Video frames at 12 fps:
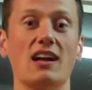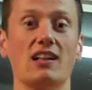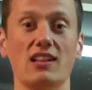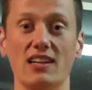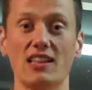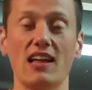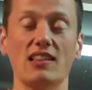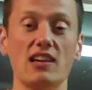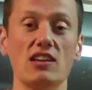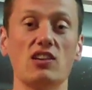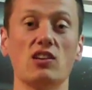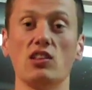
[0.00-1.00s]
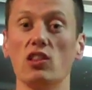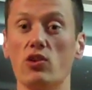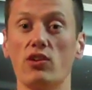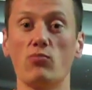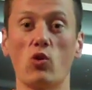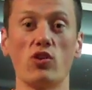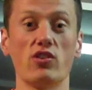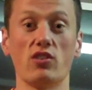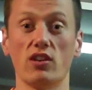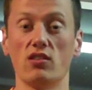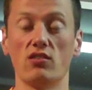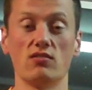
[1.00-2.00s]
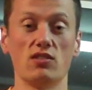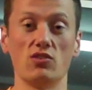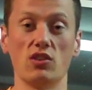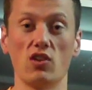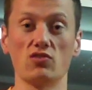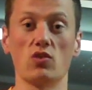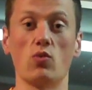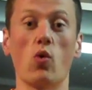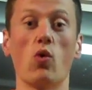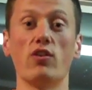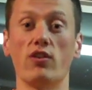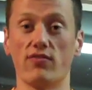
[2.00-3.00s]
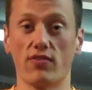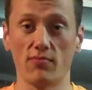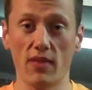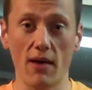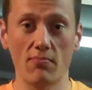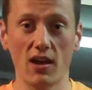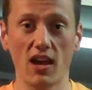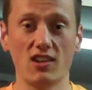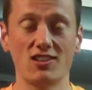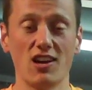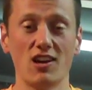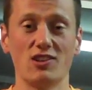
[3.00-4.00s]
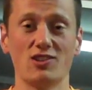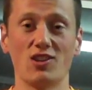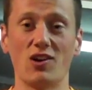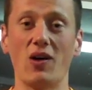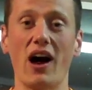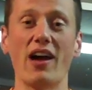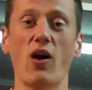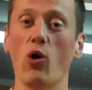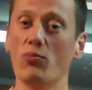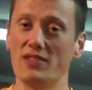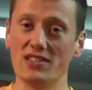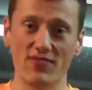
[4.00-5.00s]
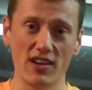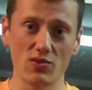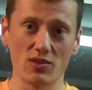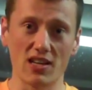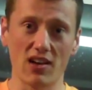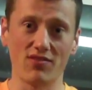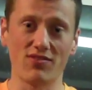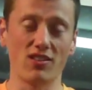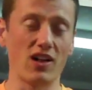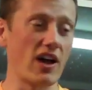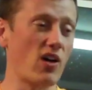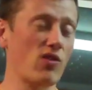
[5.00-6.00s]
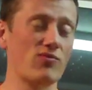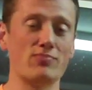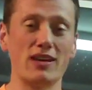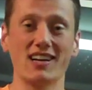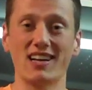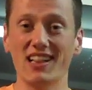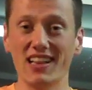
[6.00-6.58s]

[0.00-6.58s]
Click that link, you can learn more, you can also order from that page. So I hope this video was helpful. I hope it